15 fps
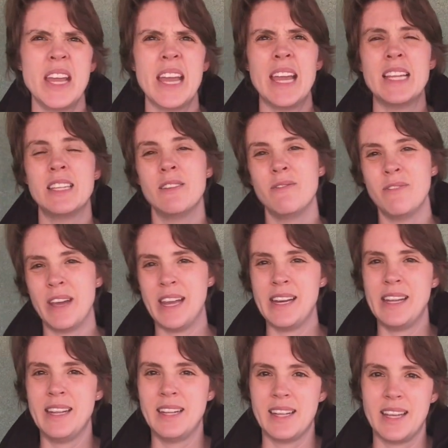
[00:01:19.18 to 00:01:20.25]
is invading
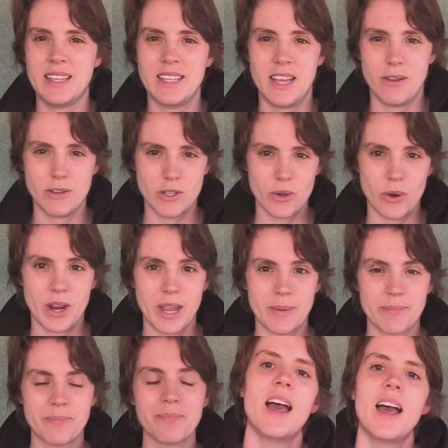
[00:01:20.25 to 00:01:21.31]
their territory.
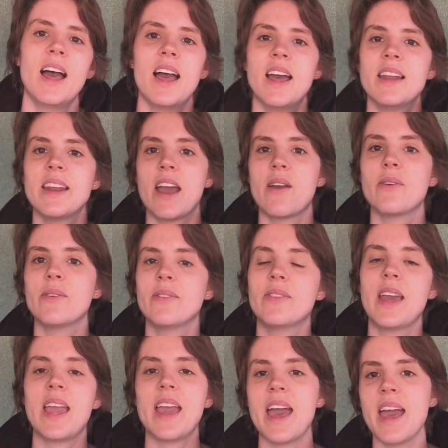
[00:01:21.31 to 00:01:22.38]
Now,
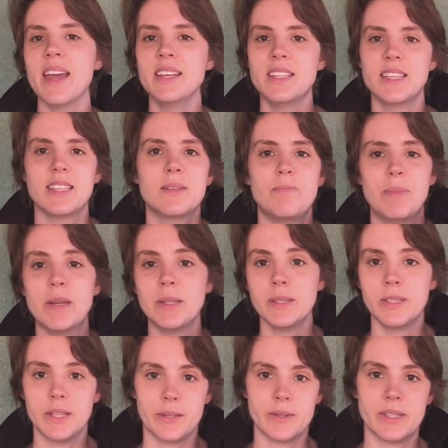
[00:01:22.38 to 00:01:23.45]
they can't just build
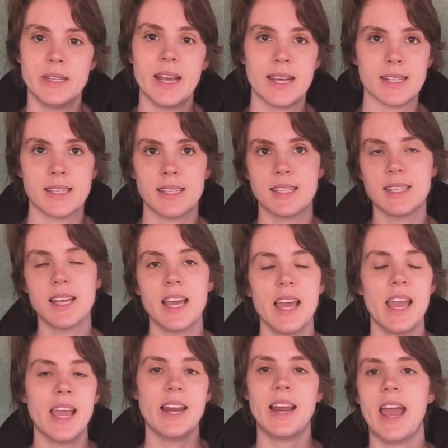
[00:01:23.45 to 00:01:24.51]
those nests
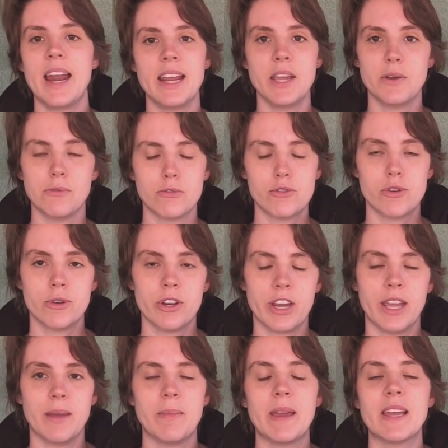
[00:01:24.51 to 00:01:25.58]
in any old tree
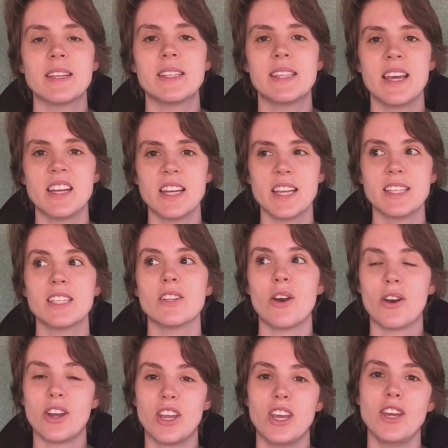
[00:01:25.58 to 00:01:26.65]
because their nests are
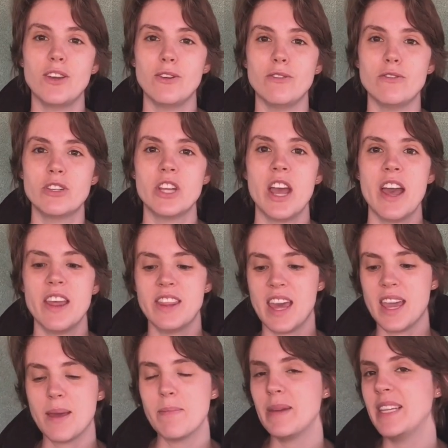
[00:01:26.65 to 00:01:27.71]
huge. They
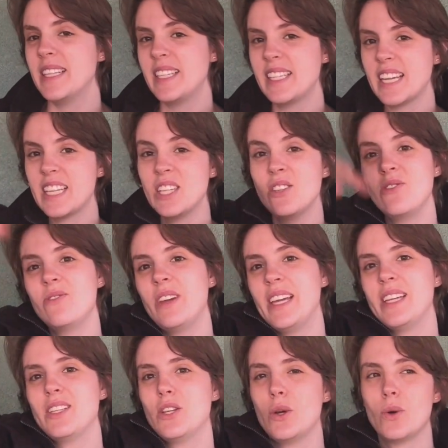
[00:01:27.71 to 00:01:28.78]
can be 6
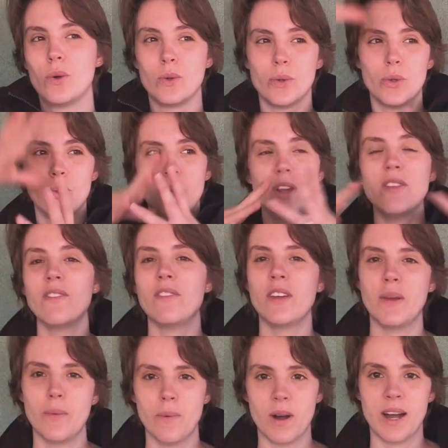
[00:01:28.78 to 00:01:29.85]
feet tall, 3 feet
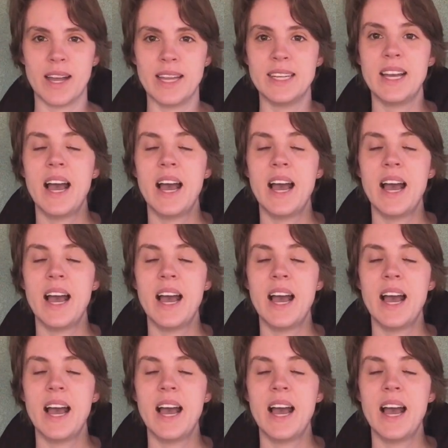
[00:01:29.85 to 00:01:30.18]
wide,